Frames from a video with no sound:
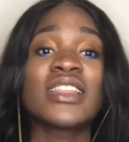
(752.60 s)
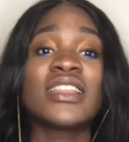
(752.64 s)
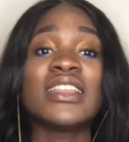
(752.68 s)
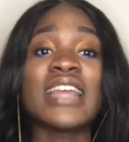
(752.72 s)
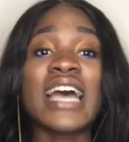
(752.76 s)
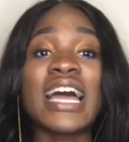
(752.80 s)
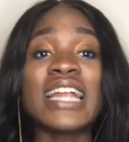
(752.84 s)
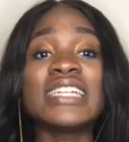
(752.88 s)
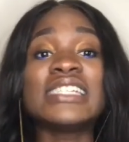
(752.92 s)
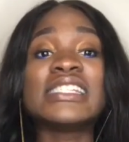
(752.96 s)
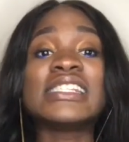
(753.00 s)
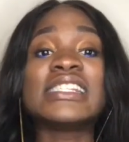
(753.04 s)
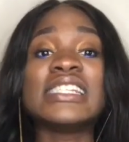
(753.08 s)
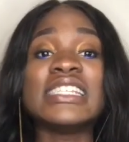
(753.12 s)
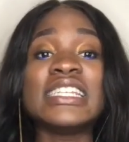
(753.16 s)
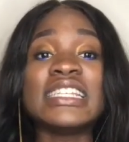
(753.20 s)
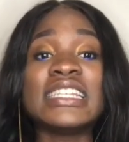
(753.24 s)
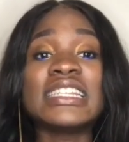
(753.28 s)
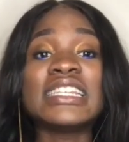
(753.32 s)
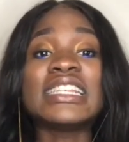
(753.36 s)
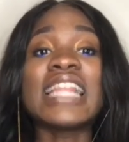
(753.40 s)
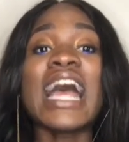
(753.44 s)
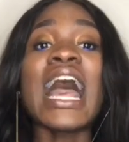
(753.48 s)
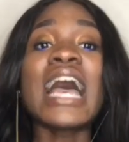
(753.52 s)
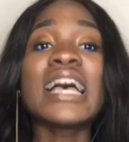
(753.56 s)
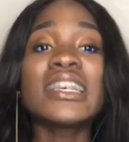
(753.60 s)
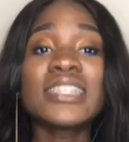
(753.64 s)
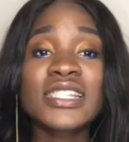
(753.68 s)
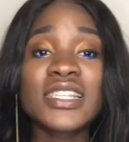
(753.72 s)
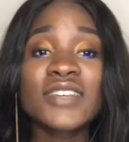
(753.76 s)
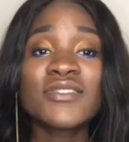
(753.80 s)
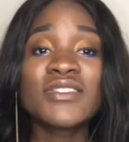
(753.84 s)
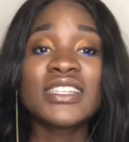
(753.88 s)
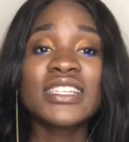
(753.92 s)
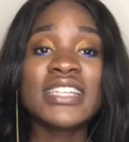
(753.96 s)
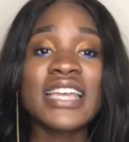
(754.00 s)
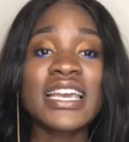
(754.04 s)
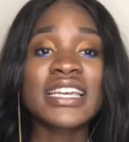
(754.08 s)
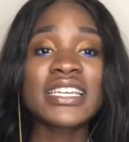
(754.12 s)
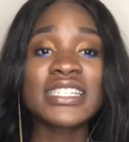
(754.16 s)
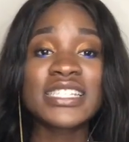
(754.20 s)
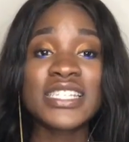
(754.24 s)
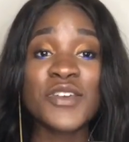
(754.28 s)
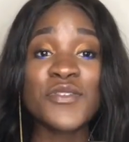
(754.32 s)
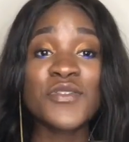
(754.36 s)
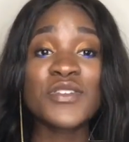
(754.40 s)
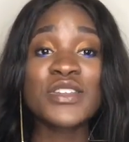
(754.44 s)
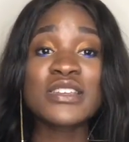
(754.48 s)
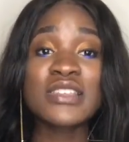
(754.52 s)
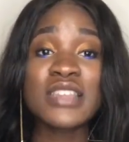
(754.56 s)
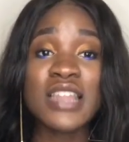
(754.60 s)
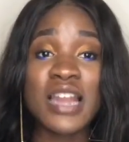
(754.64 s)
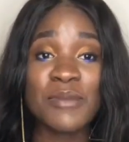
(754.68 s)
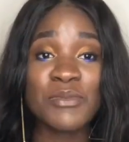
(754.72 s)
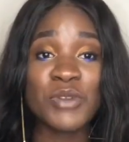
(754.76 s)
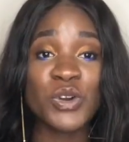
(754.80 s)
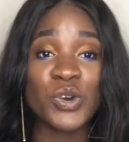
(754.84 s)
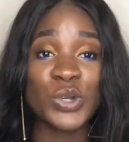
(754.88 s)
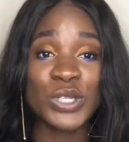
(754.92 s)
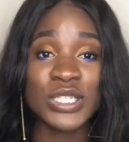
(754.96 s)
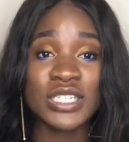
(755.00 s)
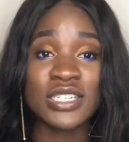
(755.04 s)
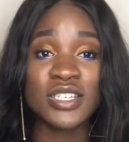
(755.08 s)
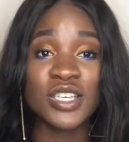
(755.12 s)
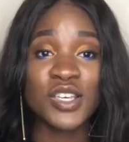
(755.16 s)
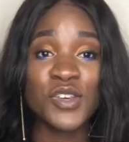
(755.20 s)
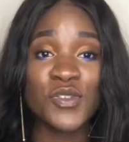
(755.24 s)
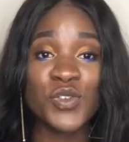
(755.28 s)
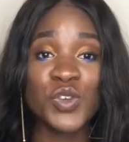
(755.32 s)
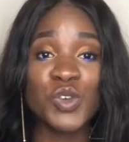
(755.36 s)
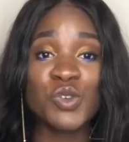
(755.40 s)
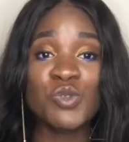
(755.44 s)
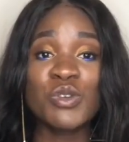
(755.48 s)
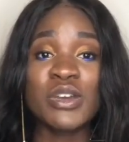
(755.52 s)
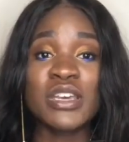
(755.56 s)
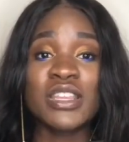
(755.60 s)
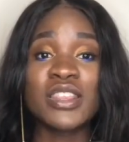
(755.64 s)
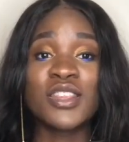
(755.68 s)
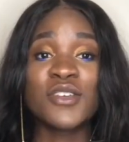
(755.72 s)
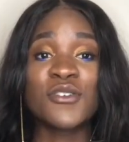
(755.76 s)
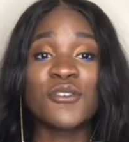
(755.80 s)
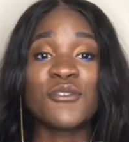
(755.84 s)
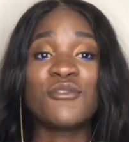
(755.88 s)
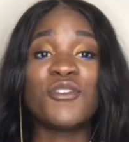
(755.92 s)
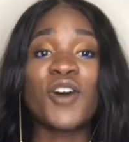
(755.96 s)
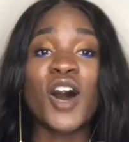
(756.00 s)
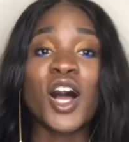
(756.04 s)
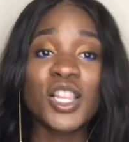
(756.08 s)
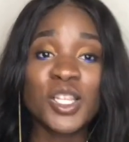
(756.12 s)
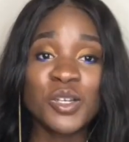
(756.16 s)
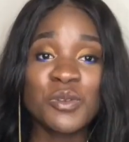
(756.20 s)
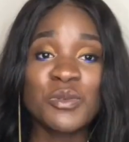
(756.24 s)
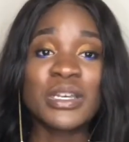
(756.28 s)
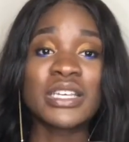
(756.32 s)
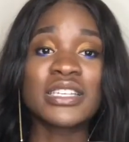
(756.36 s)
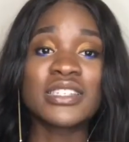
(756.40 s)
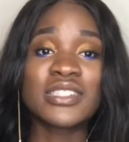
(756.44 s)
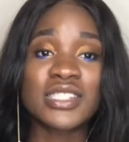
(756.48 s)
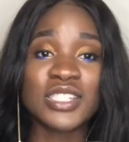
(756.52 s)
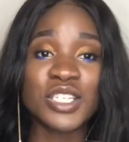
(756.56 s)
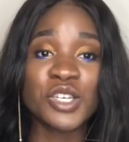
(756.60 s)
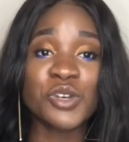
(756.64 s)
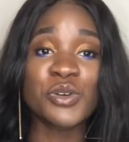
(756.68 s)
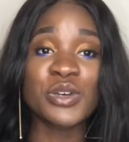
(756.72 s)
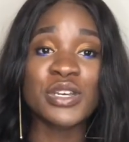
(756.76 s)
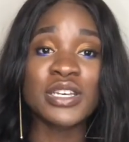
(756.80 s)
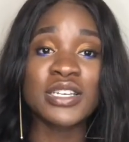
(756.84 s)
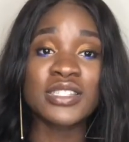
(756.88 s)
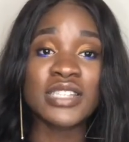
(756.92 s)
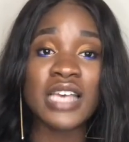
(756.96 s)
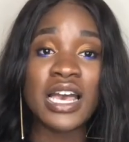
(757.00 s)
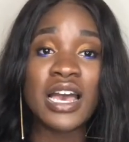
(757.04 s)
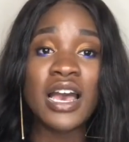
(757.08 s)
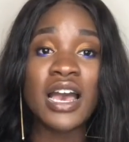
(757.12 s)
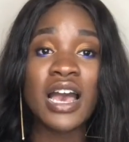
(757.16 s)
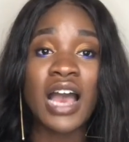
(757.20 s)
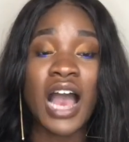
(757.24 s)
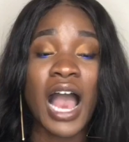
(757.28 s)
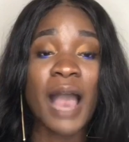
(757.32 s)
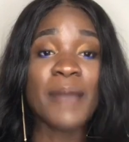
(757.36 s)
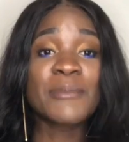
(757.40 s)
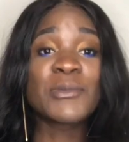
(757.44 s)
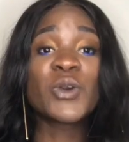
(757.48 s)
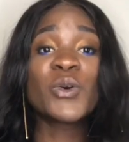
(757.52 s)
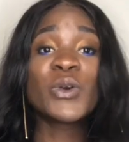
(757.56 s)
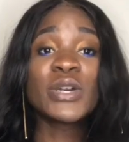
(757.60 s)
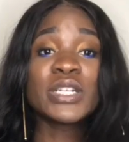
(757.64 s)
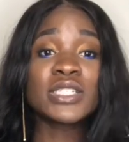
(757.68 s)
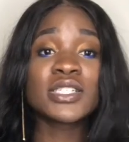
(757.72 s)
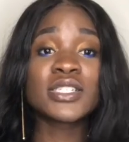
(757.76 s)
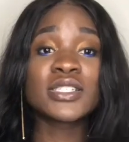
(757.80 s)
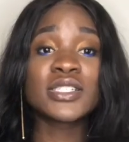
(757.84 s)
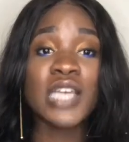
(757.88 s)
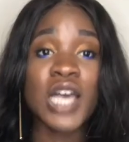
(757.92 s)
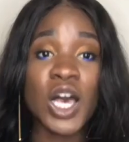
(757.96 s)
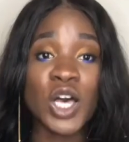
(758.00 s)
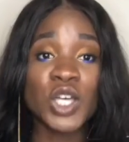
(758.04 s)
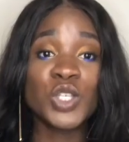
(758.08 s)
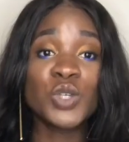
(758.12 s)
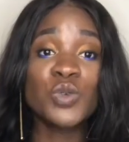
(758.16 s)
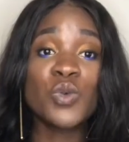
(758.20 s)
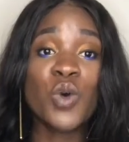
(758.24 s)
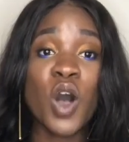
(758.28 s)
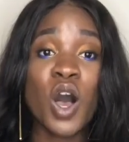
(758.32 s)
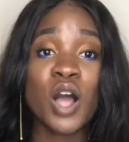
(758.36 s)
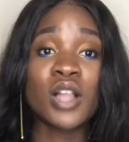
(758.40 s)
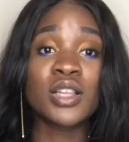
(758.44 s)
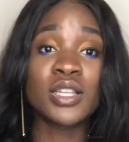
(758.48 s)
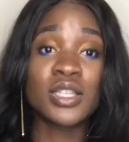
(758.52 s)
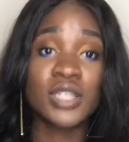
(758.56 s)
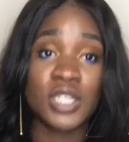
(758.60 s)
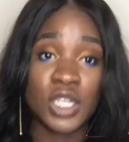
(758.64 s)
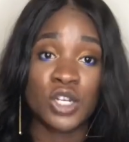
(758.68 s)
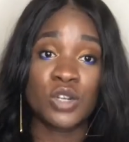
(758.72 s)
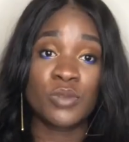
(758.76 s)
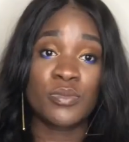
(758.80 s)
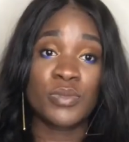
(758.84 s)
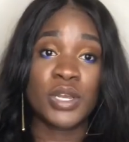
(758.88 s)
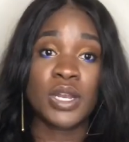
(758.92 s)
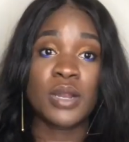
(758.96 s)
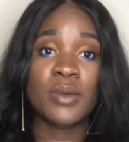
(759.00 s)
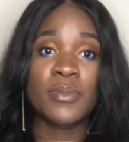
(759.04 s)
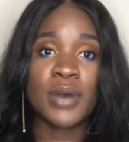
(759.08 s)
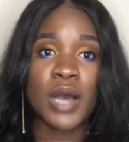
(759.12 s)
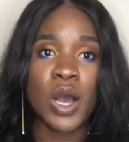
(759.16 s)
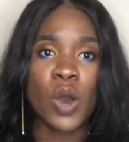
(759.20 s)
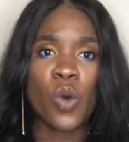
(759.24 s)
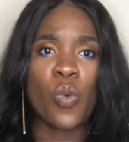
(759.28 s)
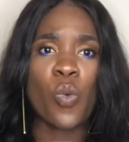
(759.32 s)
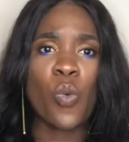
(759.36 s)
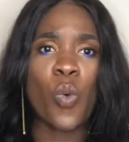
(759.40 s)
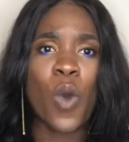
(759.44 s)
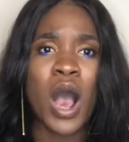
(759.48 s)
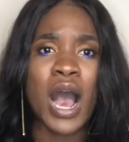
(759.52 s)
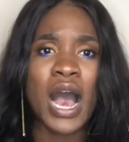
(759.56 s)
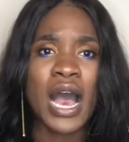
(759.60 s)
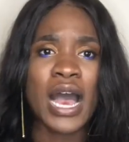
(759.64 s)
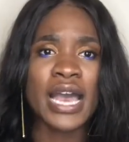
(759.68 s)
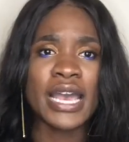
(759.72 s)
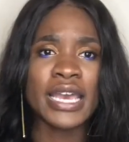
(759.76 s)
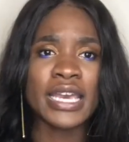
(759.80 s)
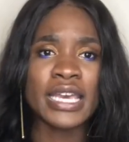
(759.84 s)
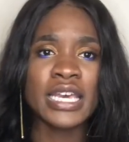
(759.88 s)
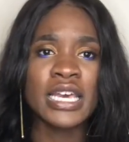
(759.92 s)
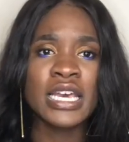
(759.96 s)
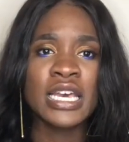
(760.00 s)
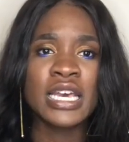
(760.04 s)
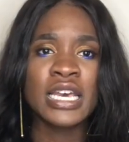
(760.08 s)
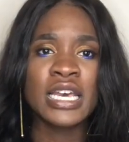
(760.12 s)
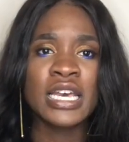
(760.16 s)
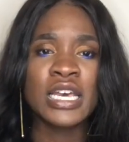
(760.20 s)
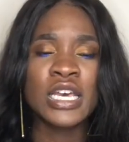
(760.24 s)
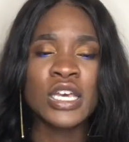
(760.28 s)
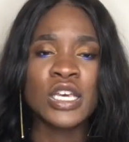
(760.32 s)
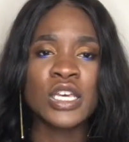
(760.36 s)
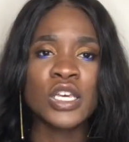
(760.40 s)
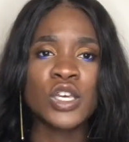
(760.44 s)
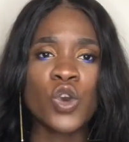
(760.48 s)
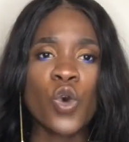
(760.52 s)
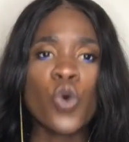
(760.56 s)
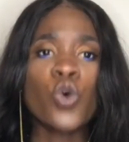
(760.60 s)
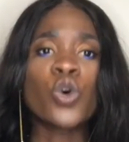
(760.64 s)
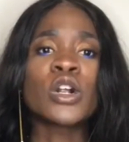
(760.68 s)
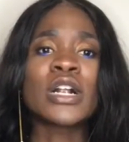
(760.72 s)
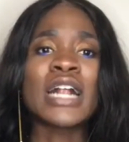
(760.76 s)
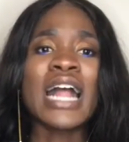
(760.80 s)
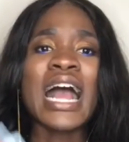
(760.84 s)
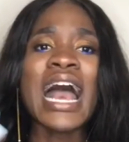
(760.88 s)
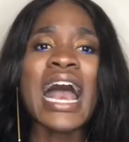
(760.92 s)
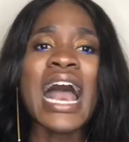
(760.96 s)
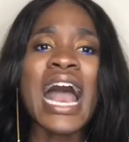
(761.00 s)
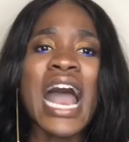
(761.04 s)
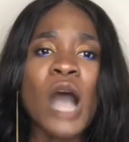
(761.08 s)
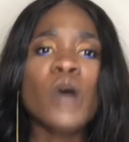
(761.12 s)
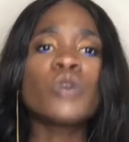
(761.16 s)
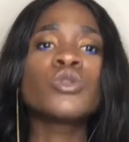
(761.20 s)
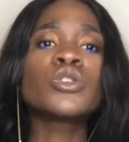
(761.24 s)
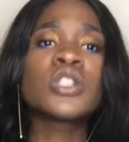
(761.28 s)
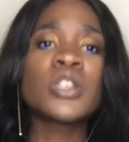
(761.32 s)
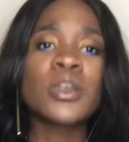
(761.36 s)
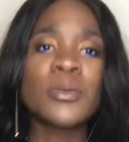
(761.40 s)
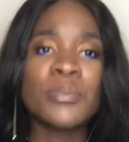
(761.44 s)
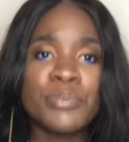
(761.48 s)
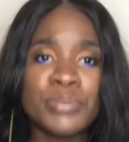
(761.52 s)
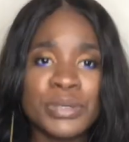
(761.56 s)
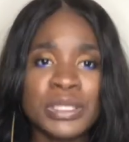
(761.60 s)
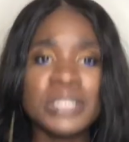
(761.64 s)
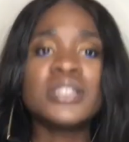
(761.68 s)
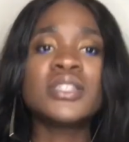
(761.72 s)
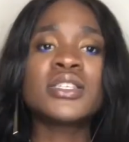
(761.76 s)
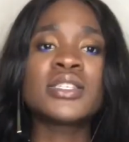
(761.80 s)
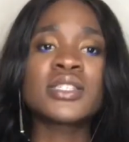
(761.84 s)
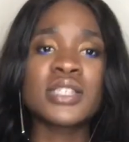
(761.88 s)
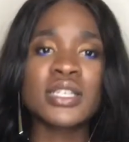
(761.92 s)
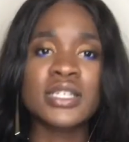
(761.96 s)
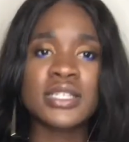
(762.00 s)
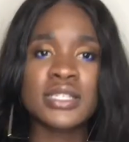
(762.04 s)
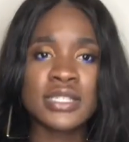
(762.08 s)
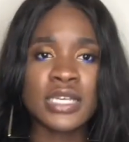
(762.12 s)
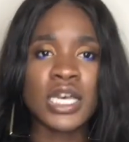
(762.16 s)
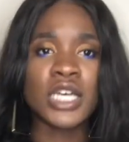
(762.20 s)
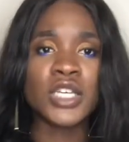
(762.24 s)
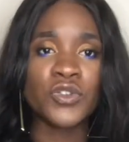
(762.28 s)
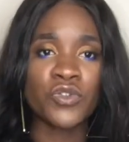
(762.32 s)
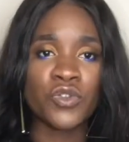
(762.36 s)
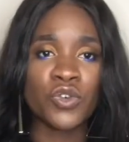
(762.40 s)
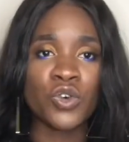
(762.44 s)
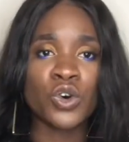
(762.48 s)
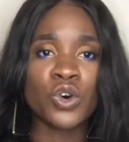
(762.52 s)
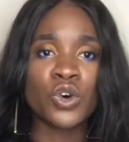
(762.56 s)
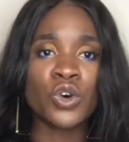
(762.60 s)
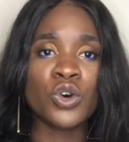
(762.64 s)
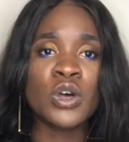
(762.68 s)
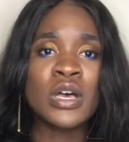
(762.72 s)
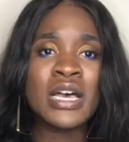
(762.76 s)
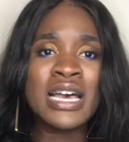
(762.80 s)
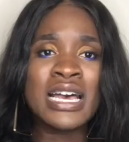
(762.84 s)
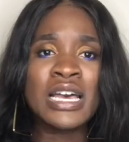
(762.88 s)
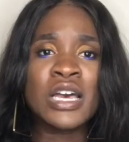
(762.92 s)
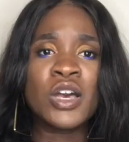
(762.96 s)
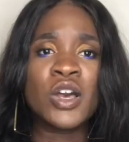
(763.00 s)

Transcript: That is the last of the negativity that I'm going to give you in the following series. I'm going to tell you all a little bit about why or how to be successful